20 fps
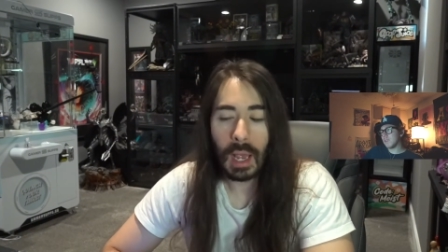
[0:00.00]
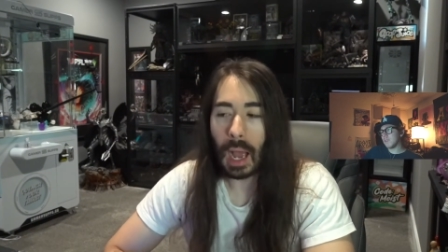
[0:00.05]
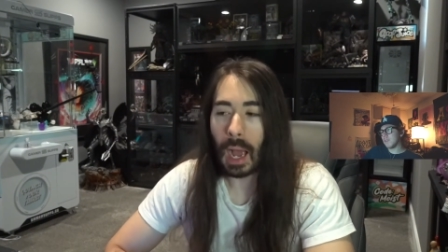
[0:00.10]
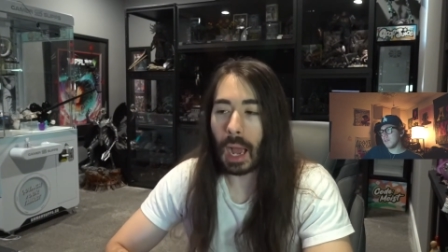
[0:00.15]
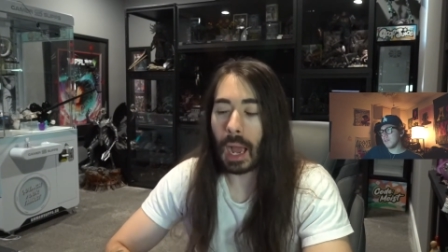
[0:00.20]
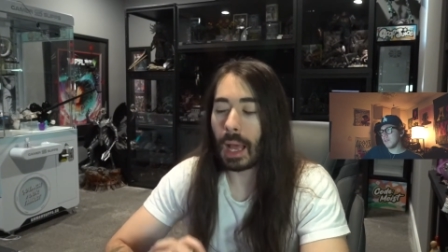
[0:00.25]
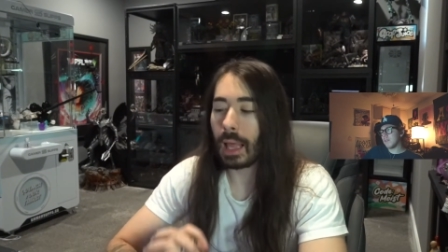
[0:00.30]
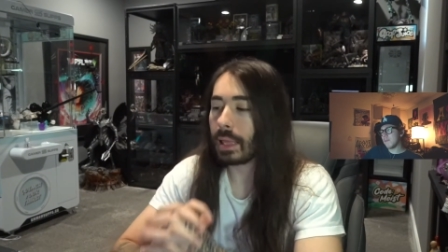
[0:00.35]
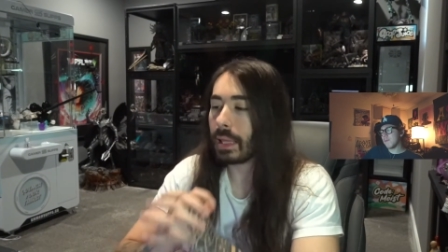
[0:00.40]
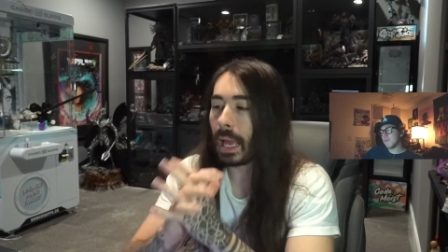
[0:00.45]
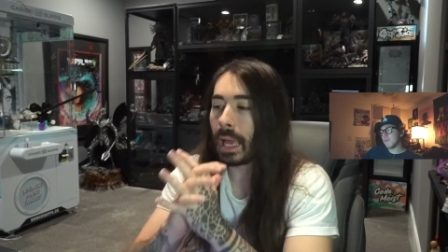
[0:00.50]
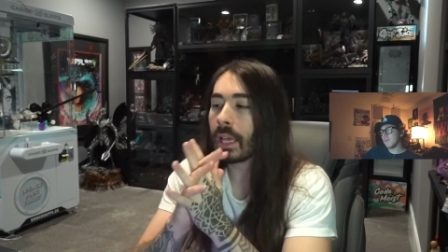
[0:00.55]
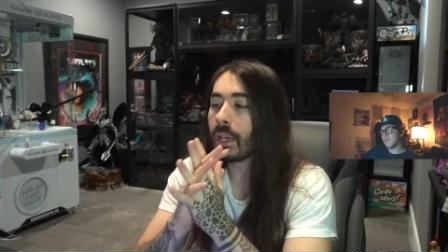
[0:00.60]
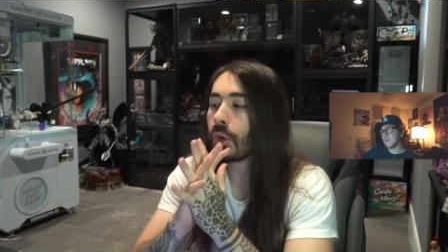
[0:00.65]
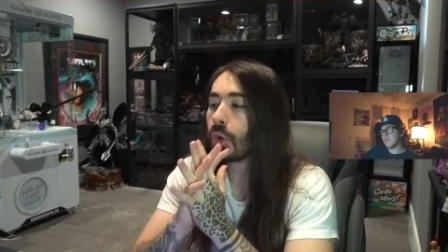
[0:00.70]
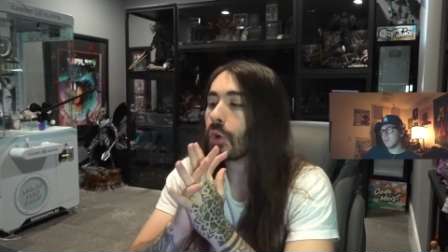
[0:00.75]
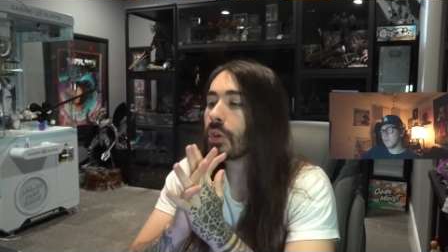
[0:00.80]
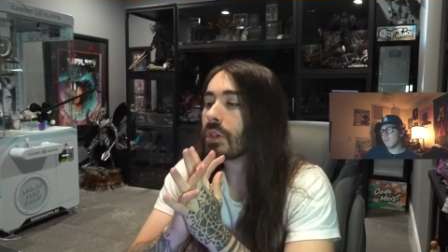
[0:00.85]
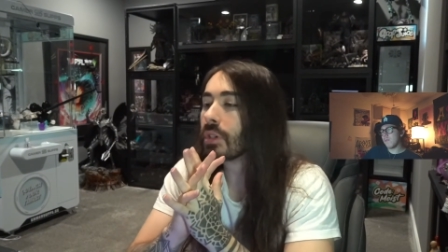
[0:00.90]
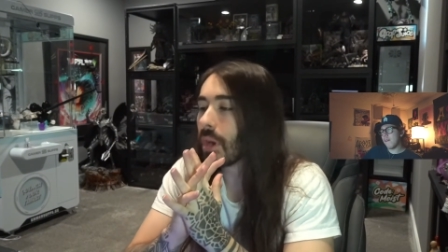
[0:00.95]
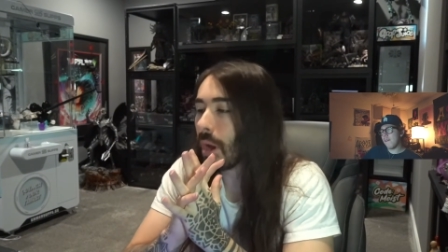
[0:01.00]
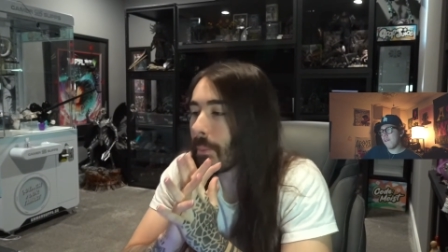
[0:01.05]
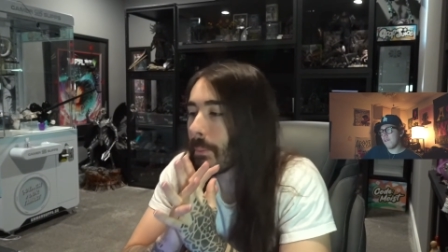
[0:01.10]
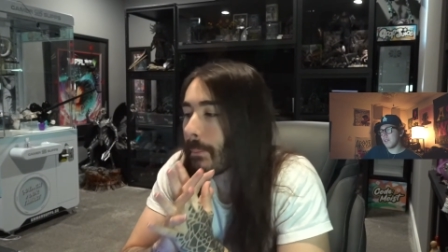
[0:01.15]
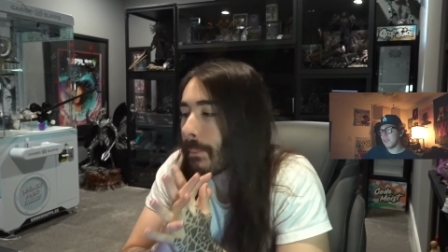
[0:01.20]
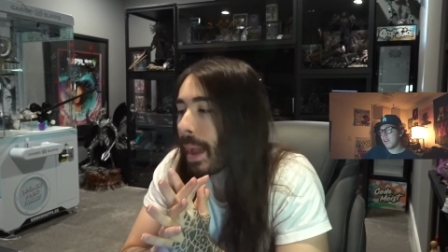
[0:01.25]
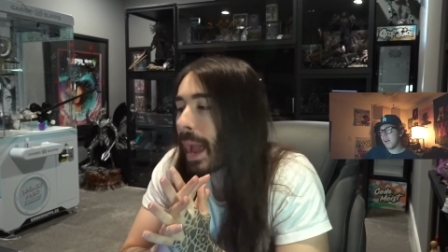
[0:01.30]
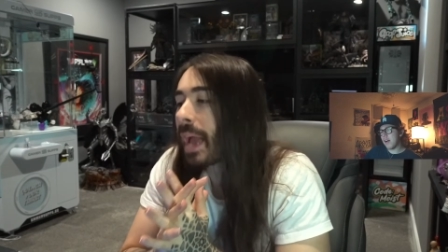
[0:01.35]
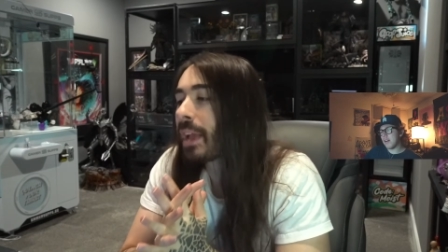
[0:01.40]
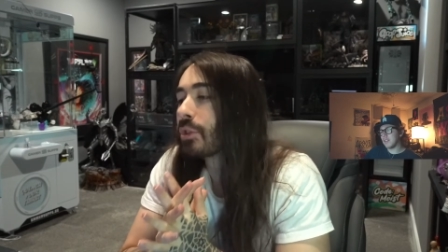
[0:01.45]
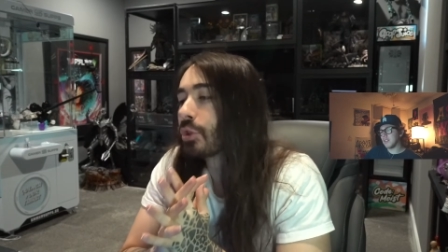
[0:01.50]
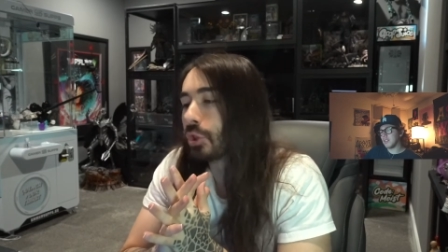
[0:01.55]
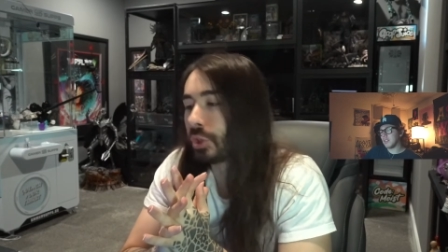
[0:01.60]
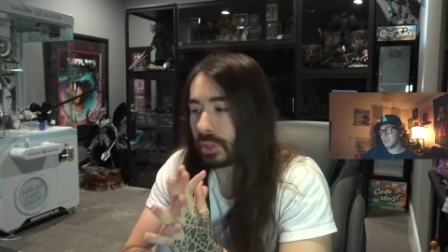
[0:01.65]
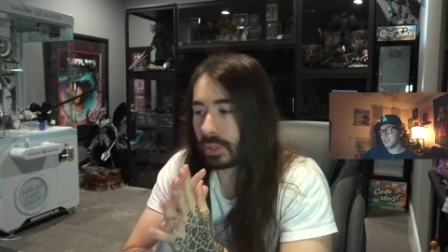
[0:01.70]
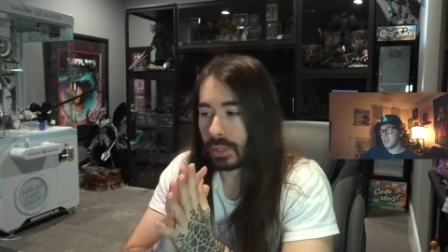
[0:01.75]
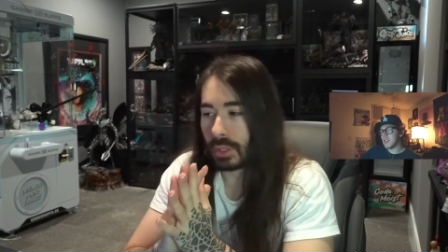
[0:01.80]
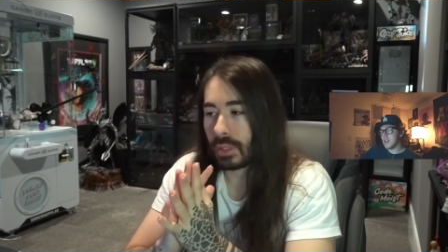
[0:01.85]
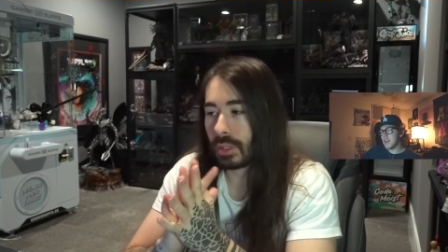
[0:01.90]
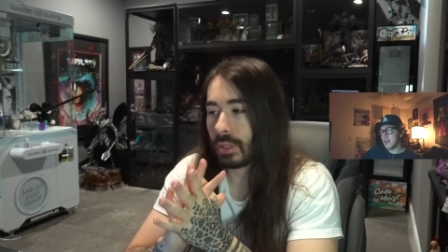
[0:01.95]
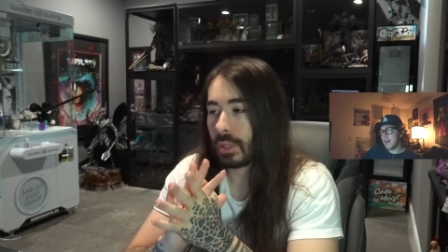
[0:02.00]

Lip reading: I couldn't imagine